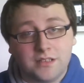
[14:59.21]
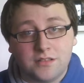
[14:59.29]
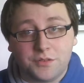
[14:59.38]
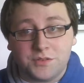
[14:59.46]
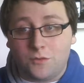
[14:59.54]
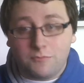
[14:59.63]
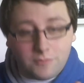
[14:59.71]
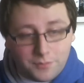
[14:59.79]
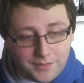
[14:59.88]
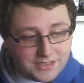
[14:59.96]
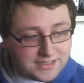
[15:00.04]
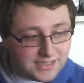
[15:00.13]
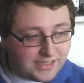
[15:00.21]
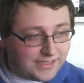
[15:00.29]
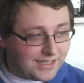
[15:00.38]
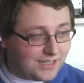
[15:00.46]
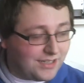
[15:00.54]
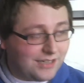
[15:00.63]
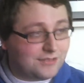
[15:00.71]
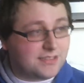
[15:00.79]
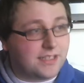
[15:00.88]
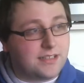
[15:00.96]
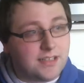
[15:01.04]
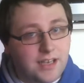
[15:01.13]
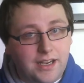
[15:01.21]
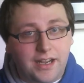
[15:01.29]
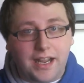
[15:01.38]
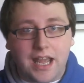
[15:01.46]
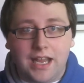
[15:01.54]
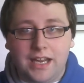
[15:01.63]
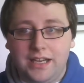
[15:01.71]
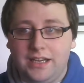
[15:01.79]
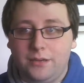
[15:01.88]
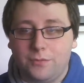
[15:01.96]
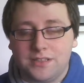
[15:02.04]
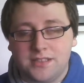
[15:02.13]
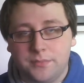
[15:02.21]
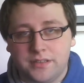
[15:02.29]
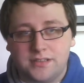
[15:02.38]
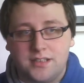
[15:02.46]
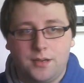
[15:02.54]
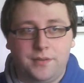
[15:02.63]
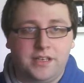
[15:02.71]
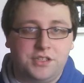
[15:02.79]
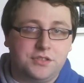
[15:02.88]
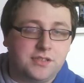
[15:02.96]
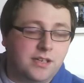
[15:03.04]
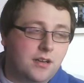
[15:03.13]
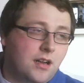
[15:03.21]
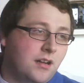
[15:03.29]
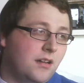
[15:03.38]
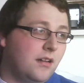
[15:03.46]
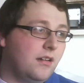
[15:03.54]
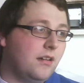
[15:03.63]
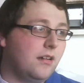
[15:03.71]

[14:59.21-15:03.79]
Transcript: There was one woman sitting there, and I was like, "Hey, when's the bus coming?" And she was like, "Ah."